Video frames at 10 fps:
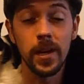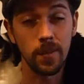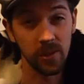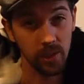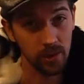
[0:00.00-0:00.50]
I
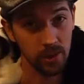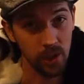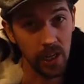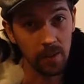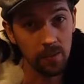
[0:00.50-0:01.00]
am your host,
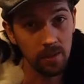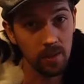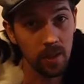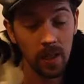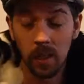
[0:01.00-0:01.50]

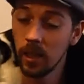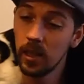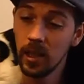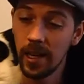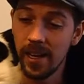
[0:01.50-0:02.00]
James,
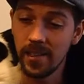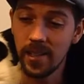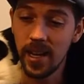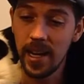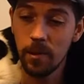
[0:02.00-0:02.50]
and
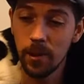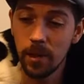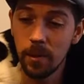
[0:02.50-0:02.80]
today we're going